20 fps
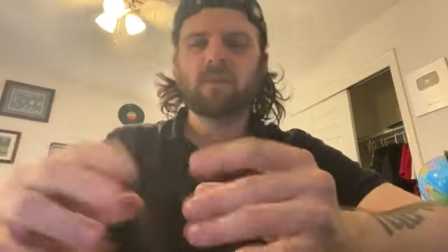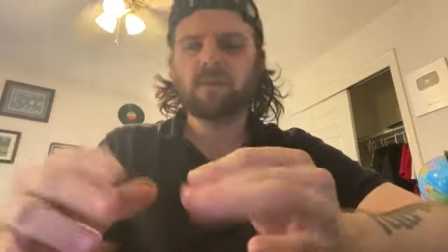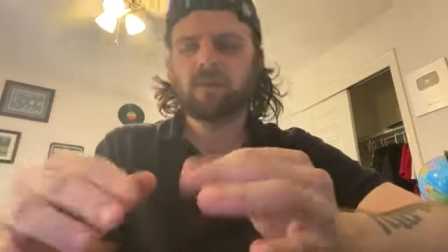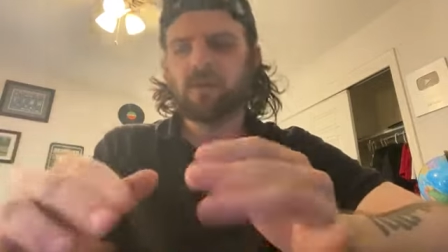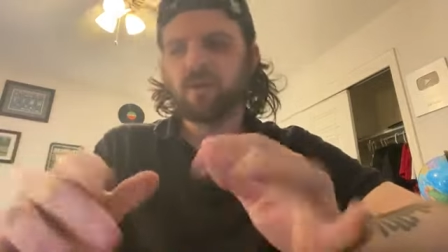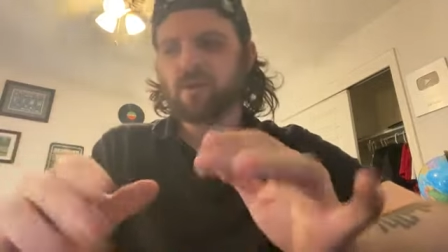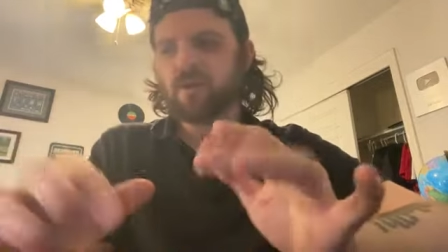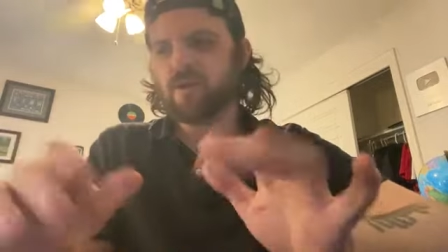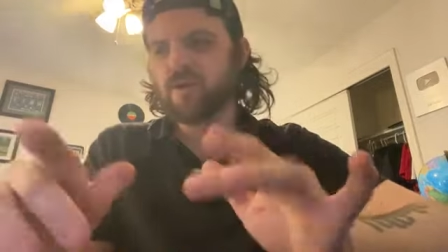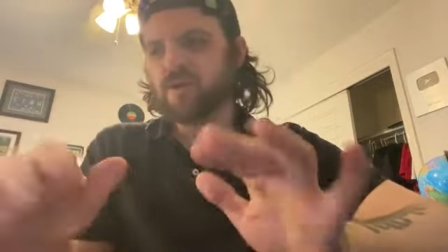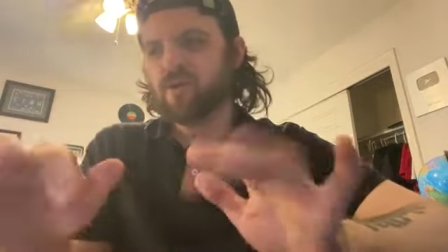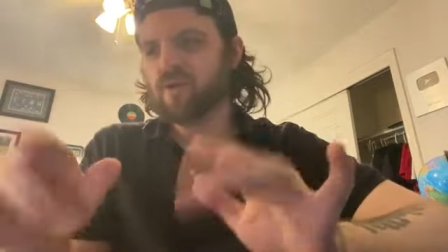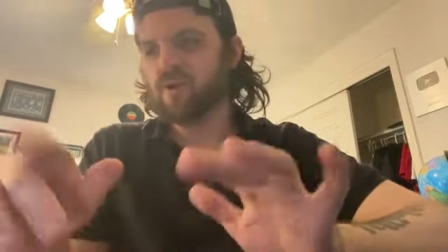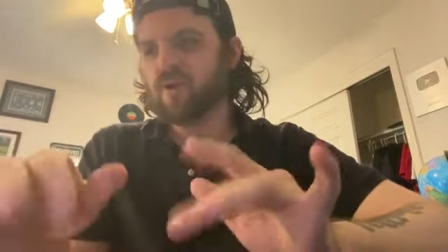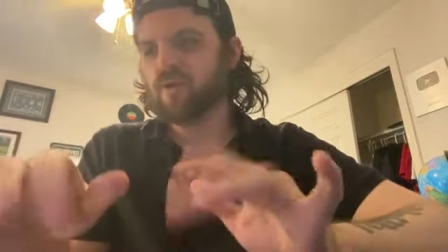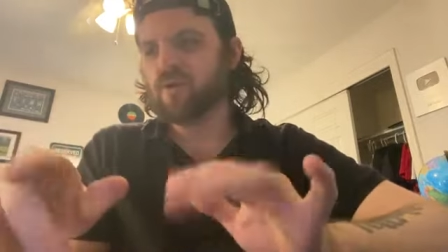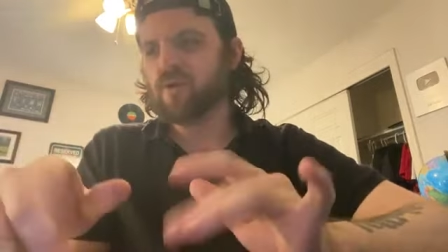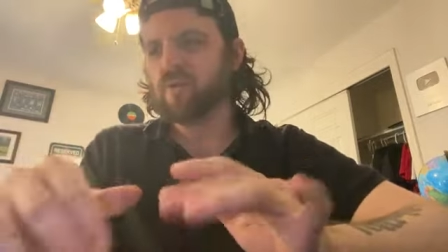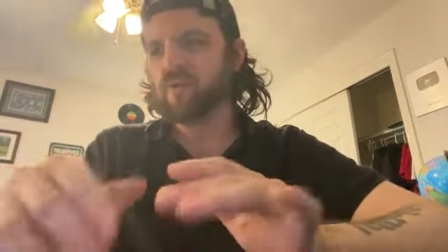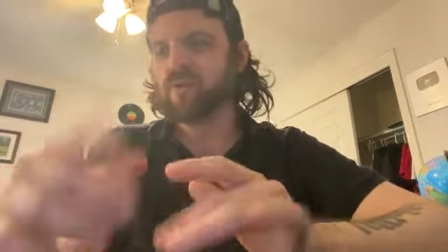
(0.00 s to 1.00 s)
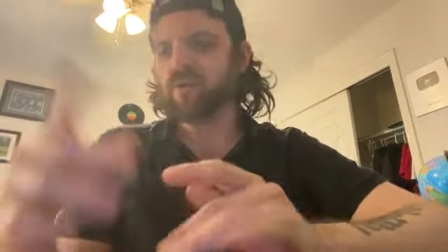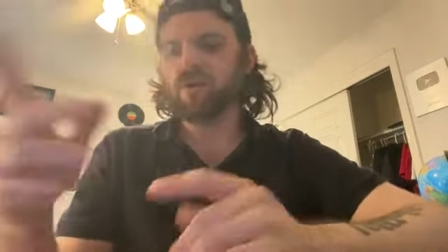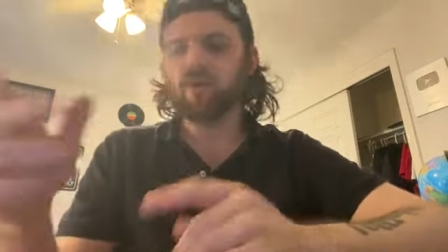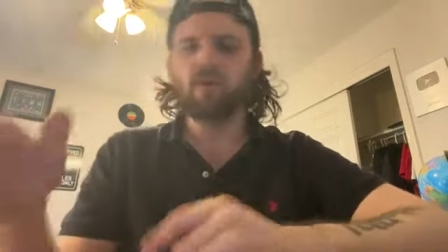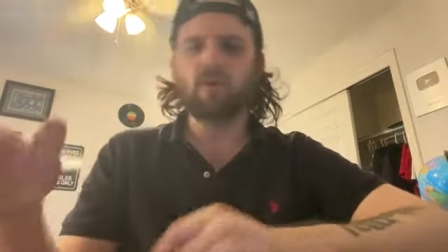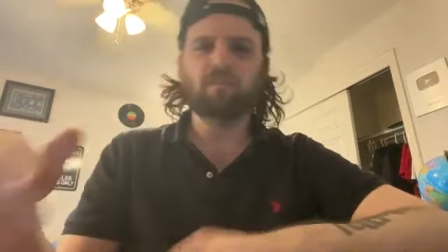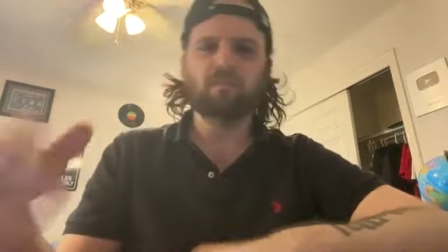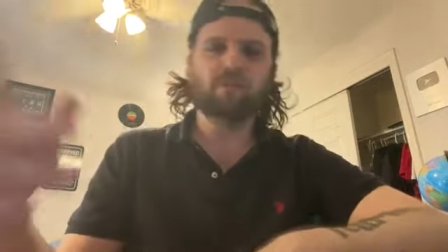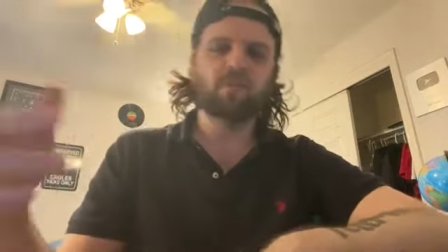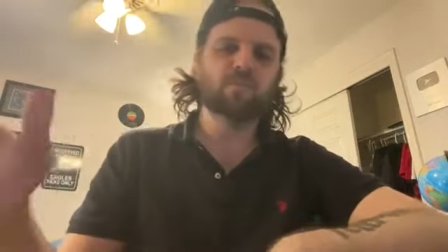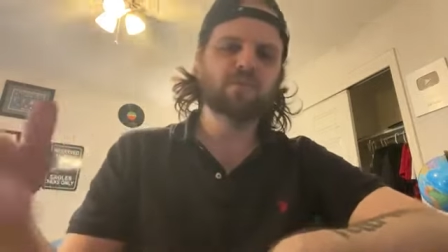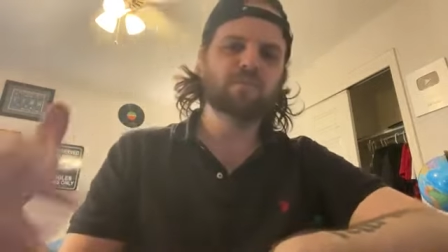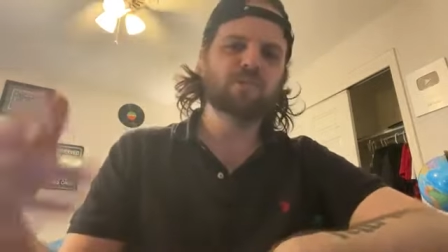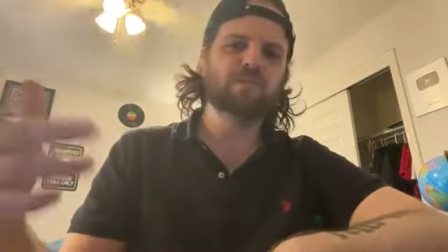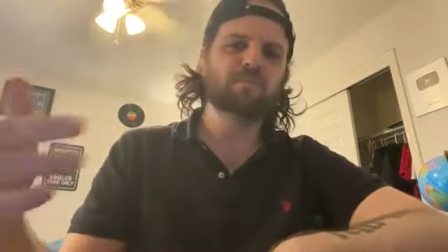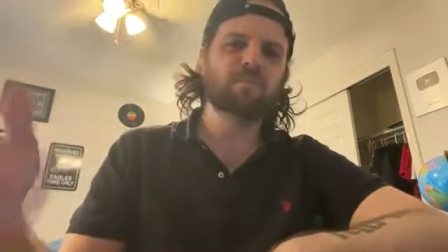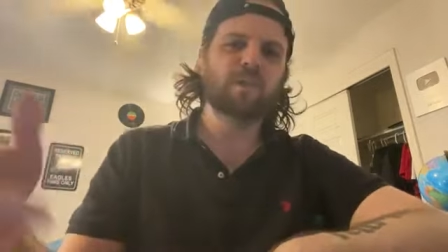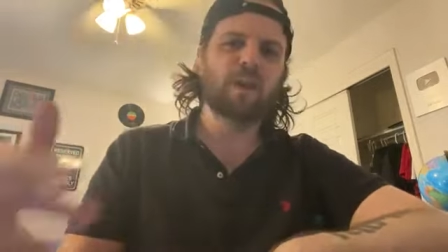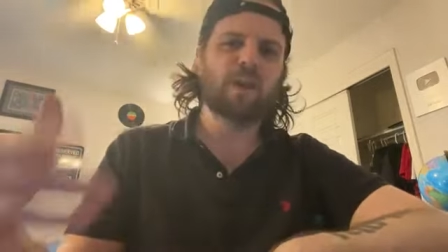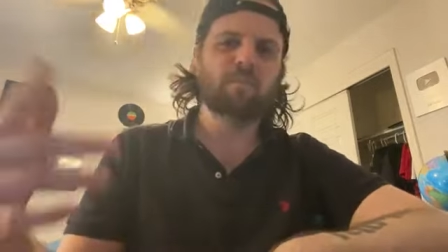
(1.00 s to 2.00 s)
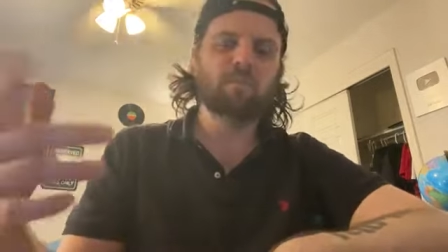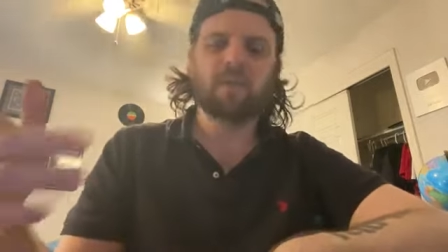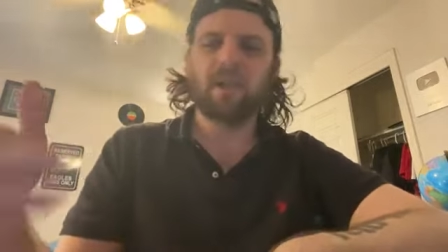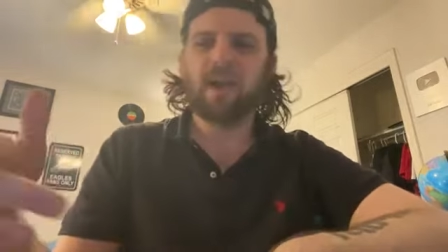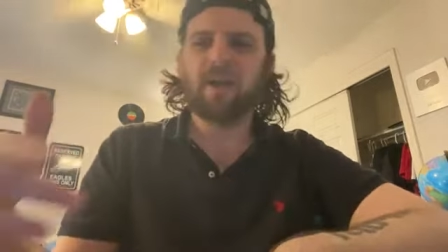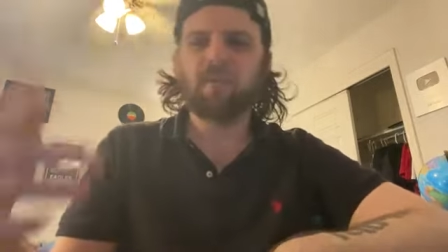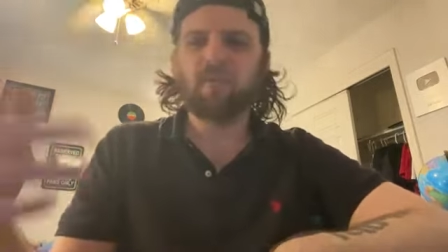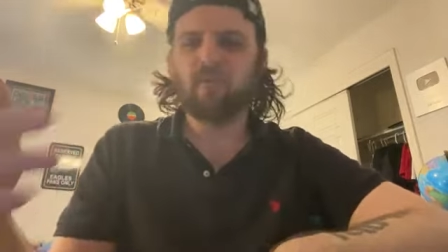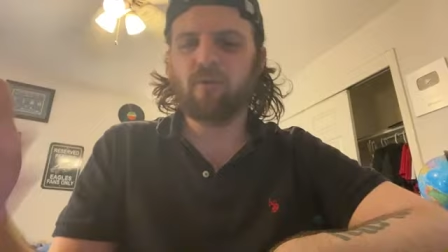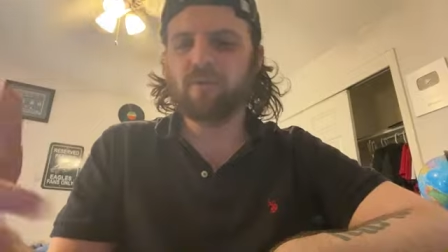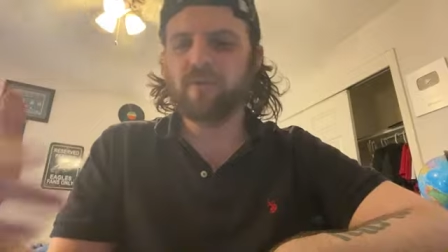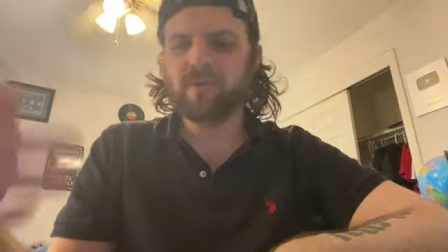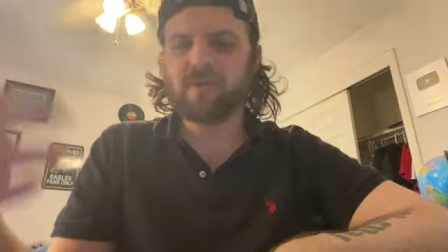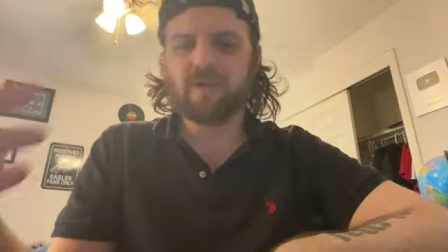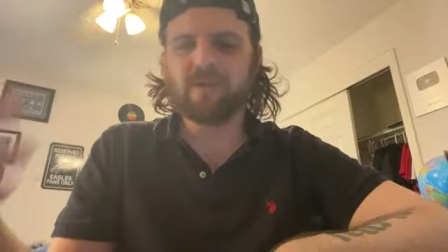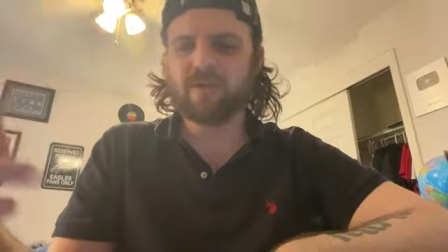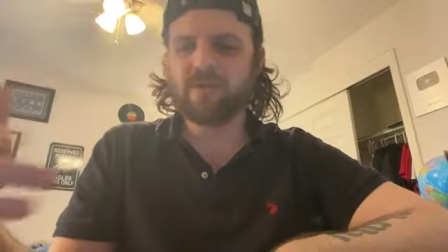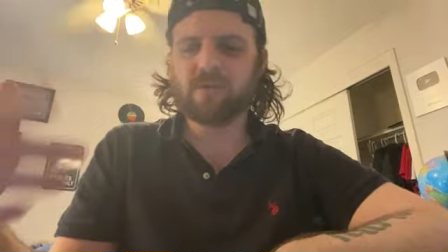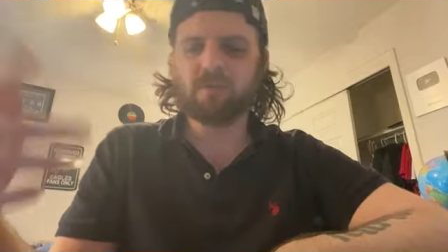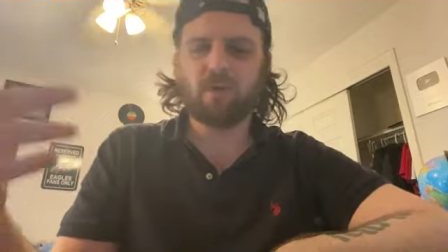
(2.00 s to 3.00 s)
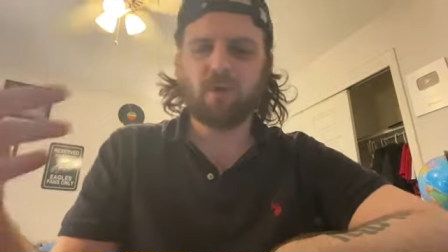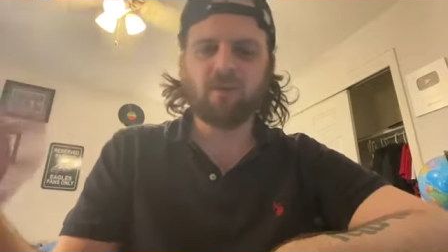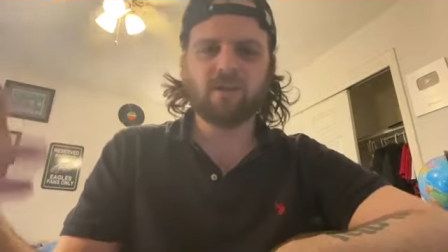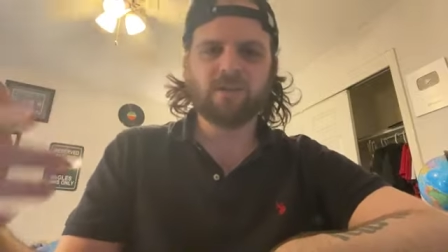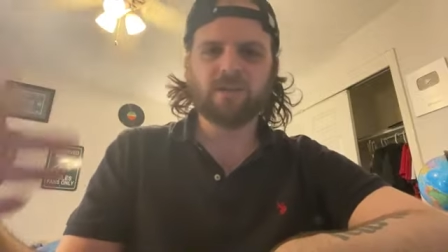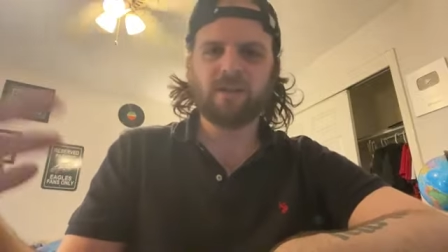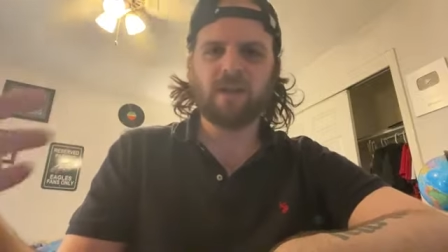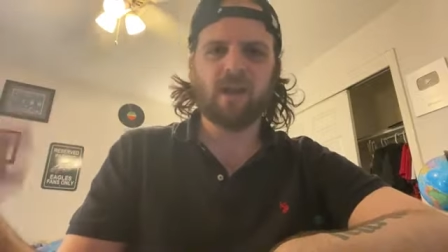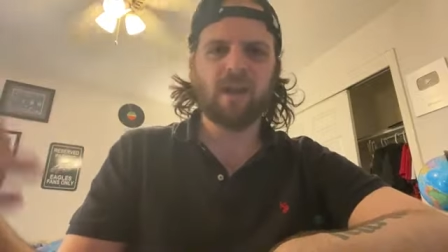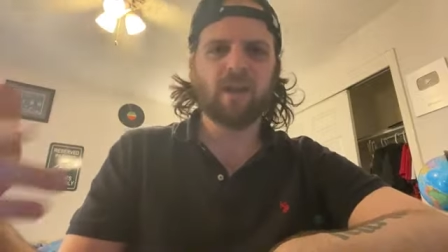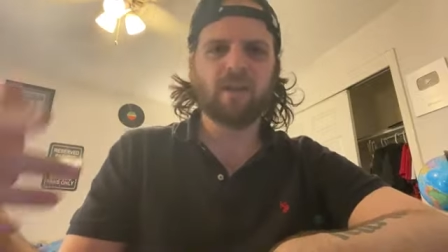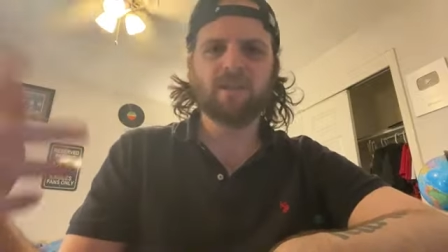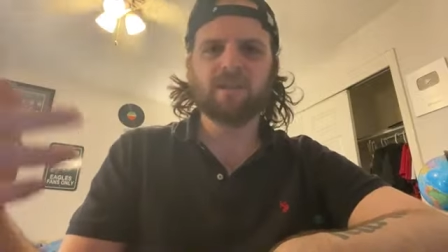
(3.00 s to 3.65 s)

Just because JoJo wants to go abuse his pat platform, he's not the smartest guy.